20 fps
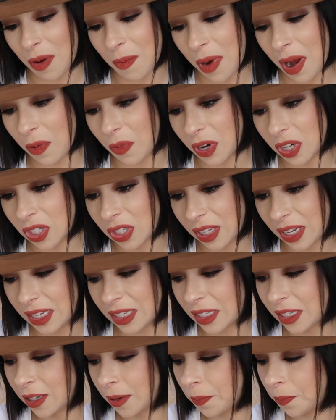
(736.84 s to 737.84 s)
on my wish
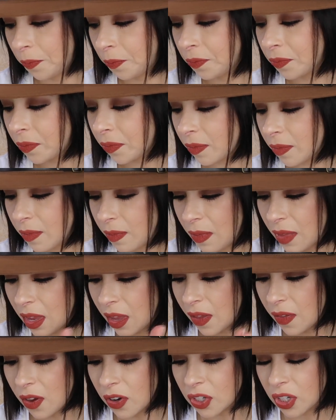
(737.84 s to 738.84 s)
list.
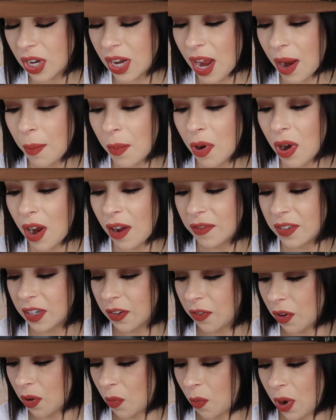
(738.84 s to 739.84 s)
There's a number of
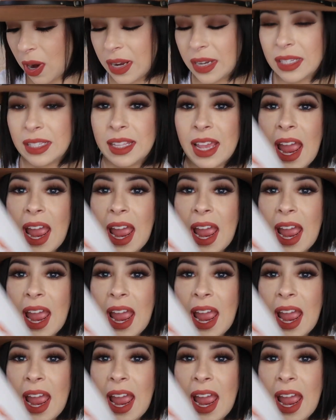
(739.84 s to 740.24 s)
different ones.